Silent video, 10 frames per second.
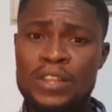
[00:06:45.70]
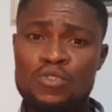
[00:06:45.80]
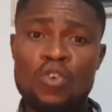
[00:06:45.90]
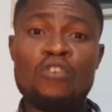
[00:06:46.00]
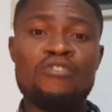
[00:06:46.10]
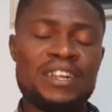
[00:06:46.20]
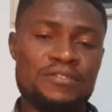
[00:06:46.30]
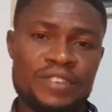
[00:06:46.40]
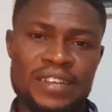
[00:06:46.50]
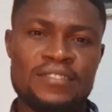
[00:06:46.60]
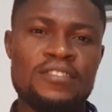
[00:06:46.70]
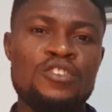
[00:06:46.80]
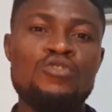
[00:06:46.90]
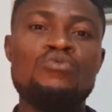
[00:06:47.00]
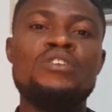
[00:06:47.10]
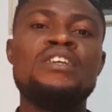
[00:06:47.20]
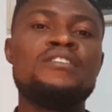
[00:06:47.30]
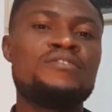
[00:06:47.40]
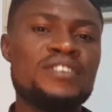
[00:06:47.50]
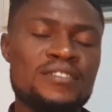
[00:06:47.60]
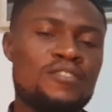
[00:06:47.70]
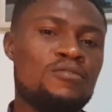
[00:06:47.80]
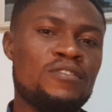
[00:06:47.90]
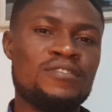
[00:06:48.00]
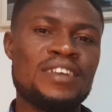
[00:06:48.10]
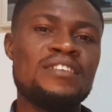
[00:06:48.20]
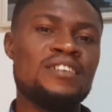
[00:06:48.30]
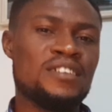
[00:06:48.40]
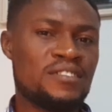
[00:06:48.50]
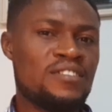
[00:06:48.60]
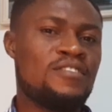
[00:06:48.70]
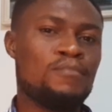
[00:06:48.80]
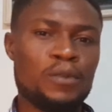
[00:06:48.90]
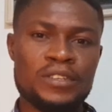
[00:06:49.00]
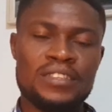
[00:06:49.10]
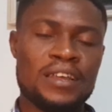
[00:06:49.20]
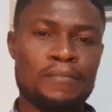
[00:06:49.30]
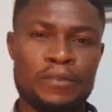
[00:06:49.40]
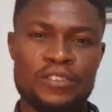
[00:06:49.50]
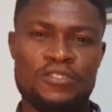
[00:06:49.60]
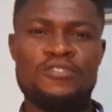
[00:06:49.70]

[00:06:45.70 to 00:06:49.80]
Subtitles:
When you overdress, you instead increase the body temperature.